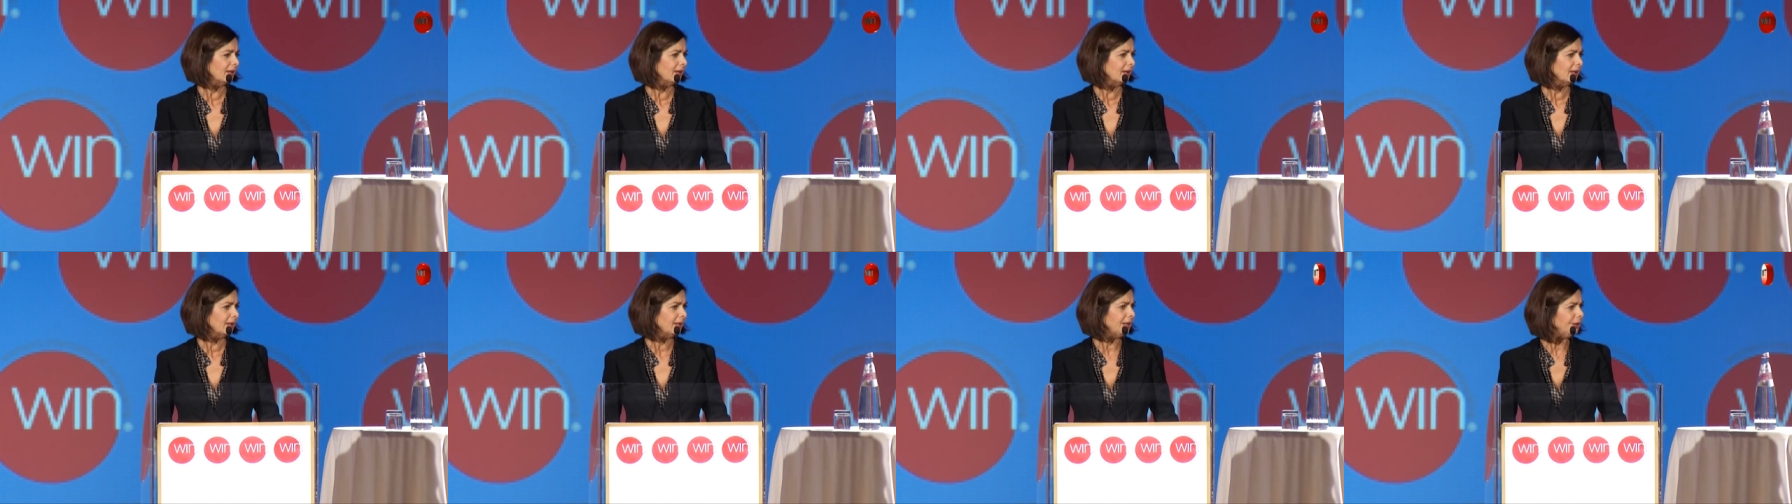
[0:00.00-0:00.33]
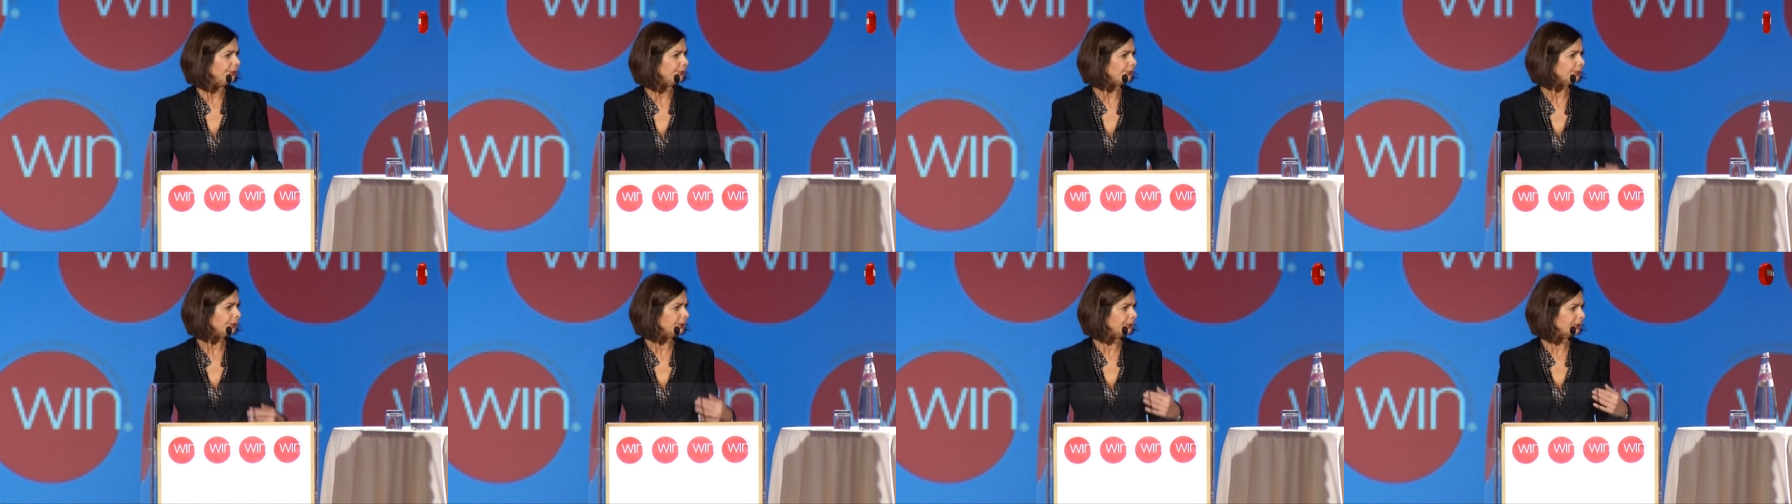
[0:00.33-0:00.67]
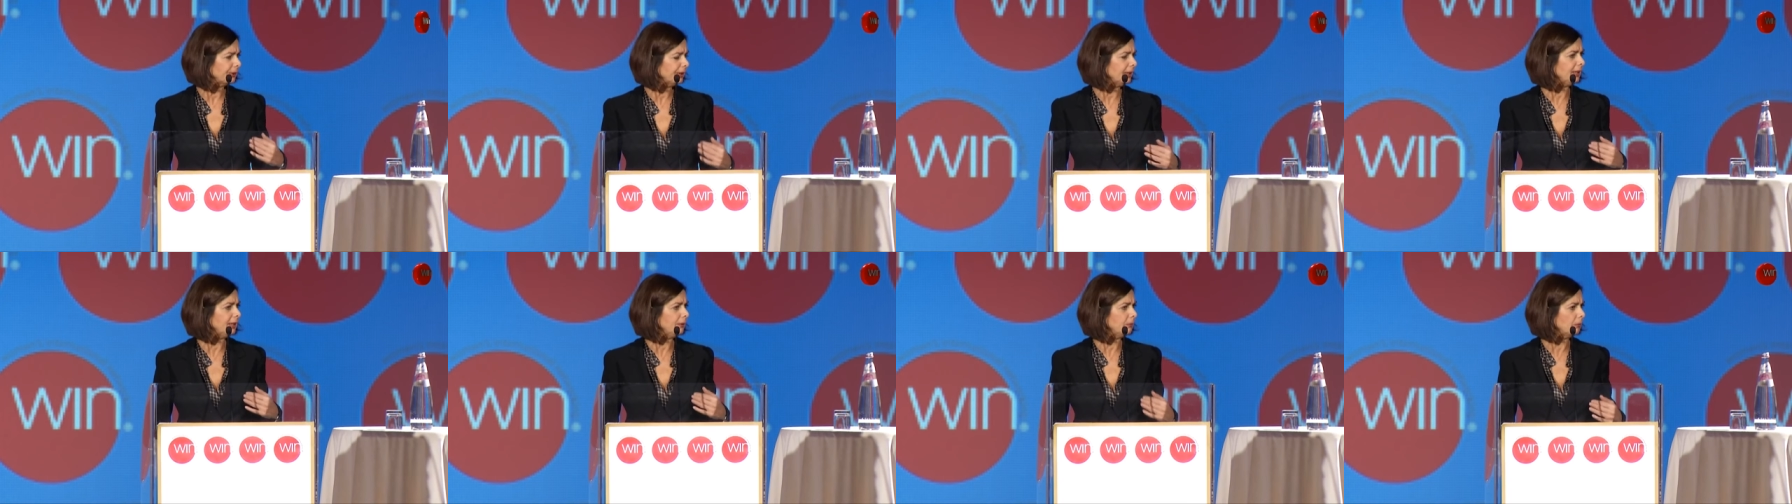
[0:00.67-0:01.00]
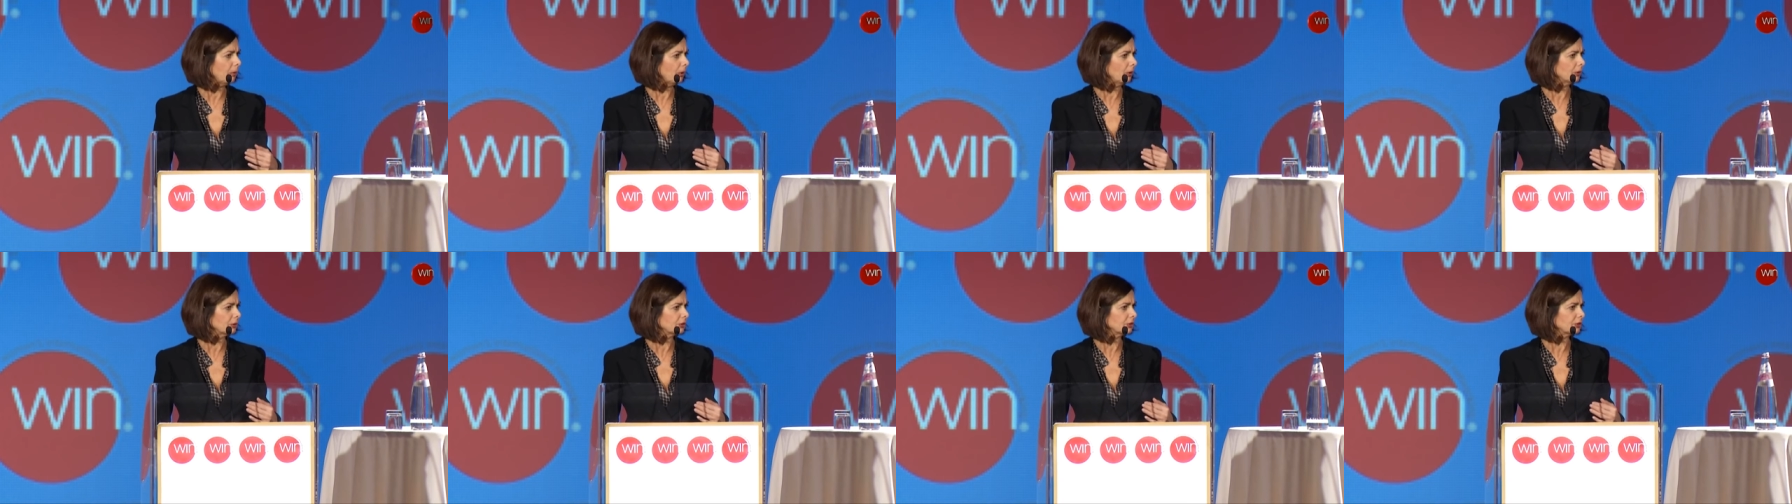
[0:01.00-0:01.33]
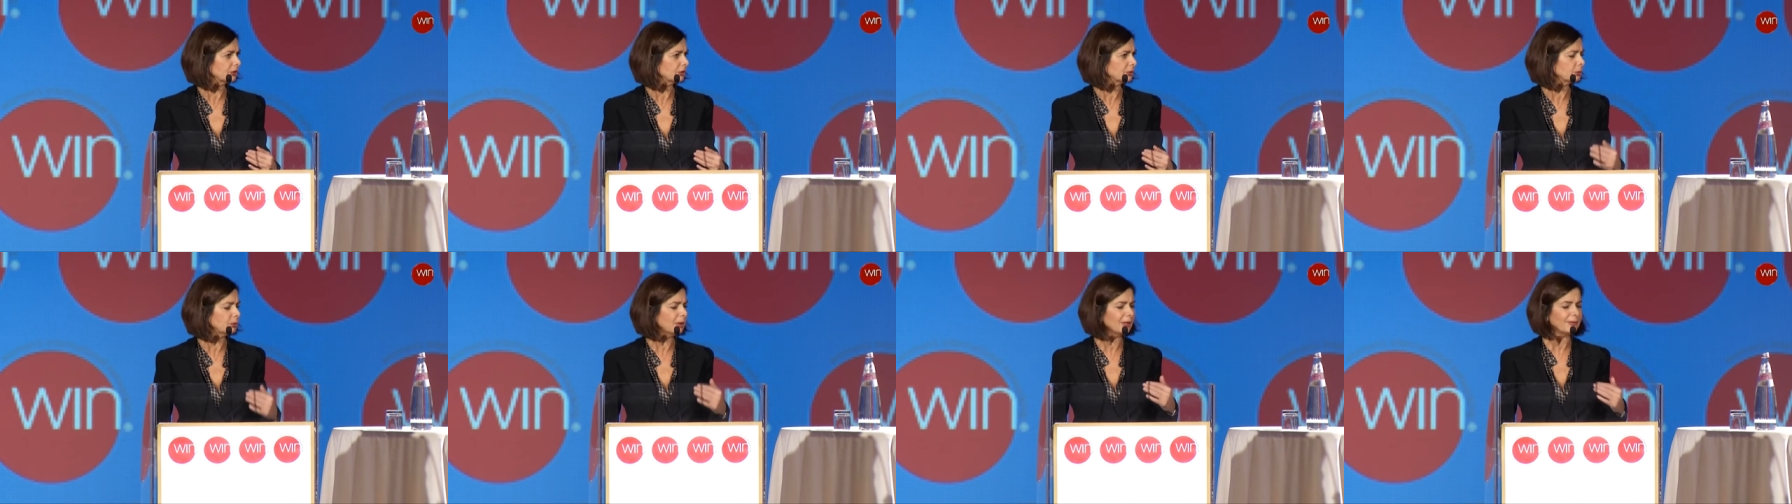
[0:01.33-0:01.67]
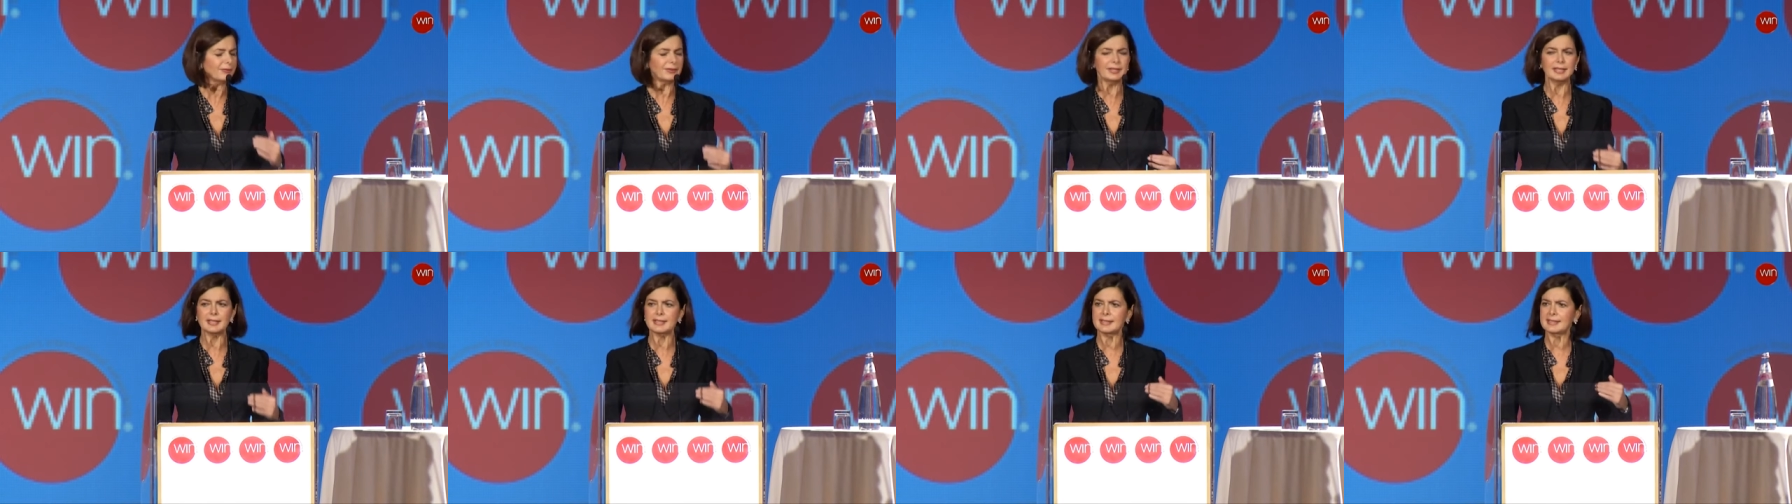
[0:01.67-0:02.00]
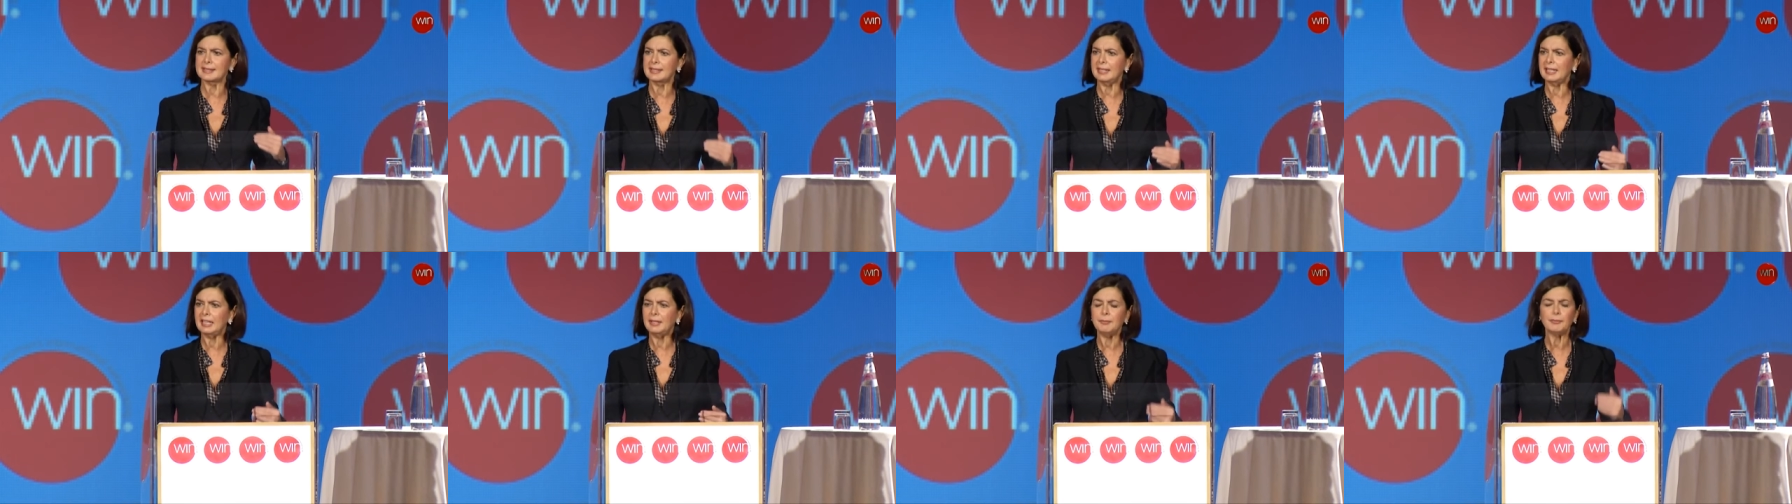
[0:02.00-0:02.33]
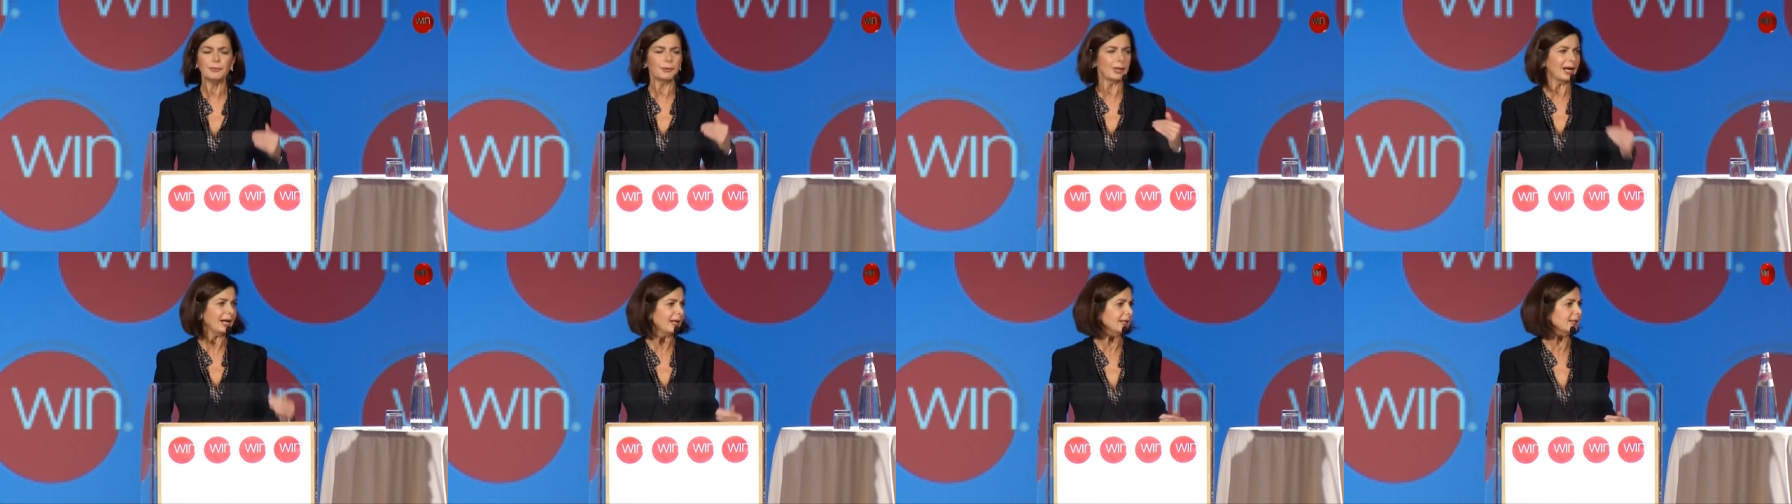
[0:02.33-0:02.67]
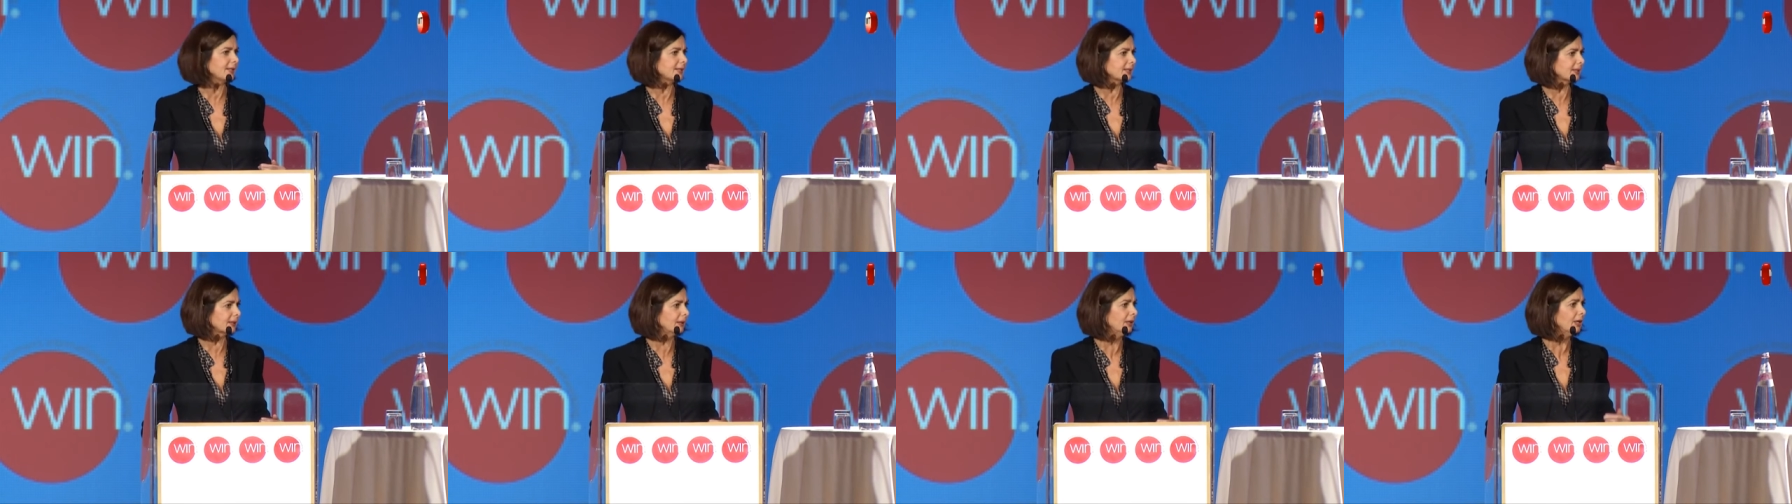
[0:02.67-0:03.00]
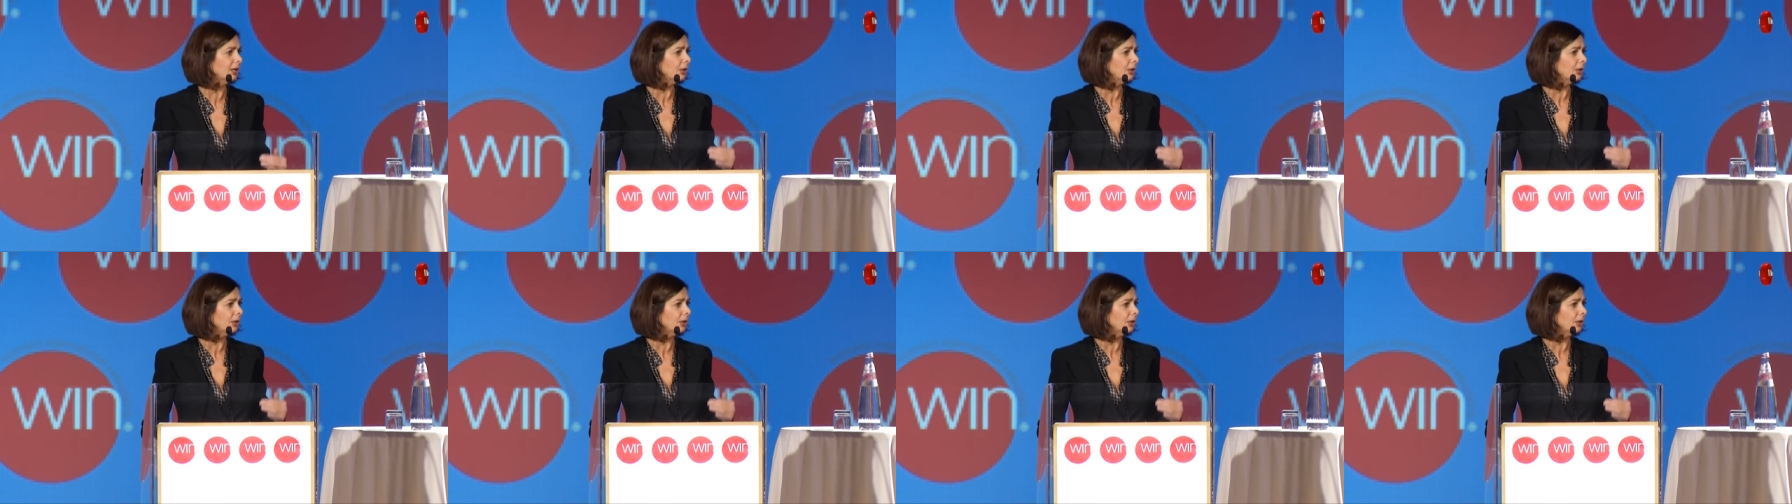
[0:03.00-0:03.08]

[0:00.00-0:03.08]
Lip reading: If we really want to have the same rights,